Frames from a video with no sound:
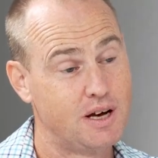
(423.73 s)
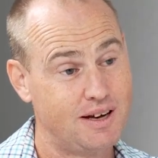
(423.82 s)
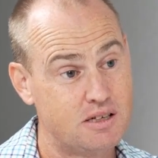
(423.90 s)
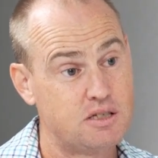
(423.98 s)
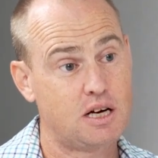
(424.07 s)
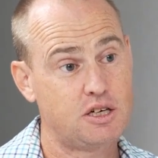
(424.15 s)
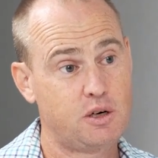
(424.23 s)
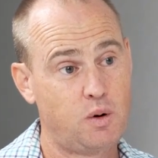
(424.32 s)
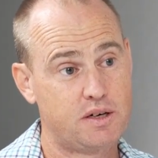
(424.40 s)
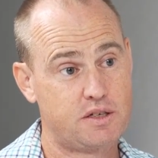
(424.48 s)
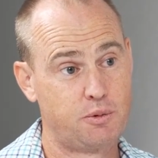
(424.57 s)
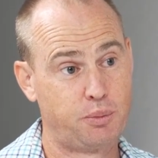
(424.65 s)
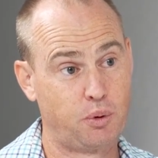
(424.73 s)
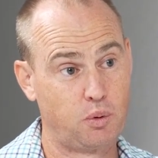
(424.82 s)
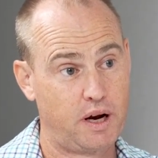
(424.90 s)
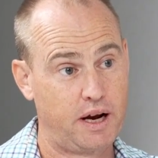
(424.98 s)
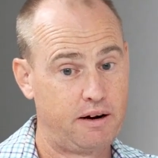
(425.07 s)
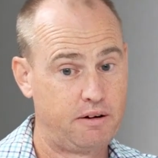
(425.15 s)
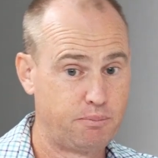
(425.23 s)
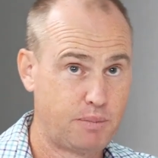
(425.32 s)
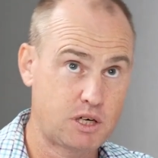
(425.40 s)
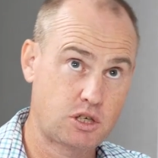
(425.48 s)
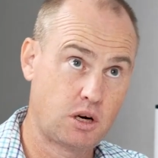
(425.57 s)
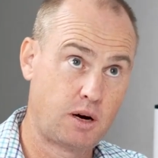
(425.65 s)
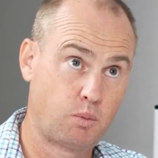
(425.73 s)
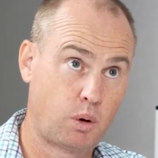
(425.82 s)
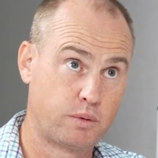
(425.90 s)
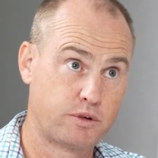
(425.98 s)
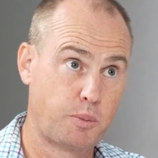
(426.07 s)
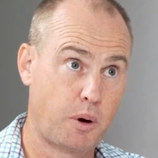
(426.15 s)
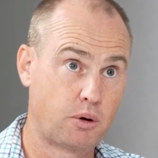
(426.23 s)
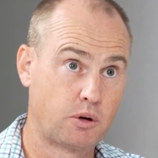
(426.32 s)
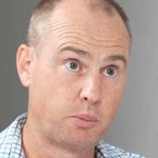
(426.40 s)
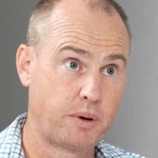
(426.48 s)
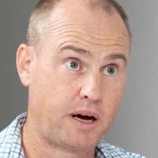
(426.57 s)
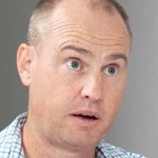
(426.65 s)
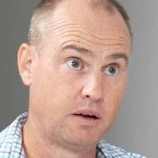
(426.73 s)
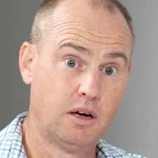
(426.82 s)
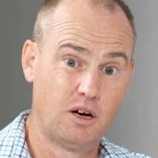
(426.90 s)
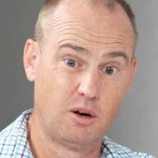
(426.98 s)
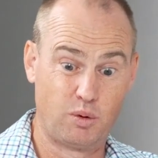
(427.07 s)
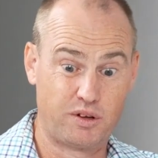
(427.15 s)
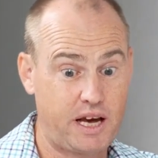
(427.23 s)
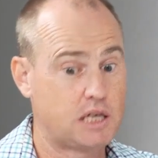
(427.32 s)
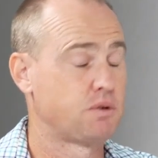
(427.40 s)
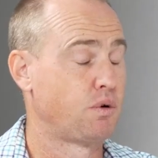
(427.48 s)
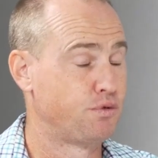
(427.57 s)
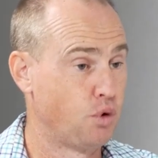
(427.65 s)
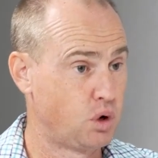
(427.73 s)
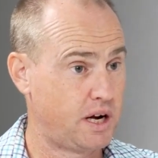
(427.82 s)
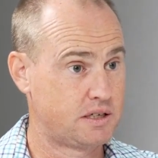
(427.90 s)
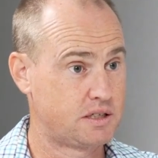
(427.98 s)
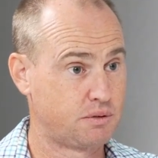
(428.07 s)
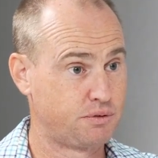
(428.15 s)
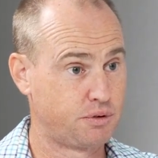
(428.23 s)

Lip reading: It's actually quite simple. And much like what we've spoken about with cash flow forecasting, for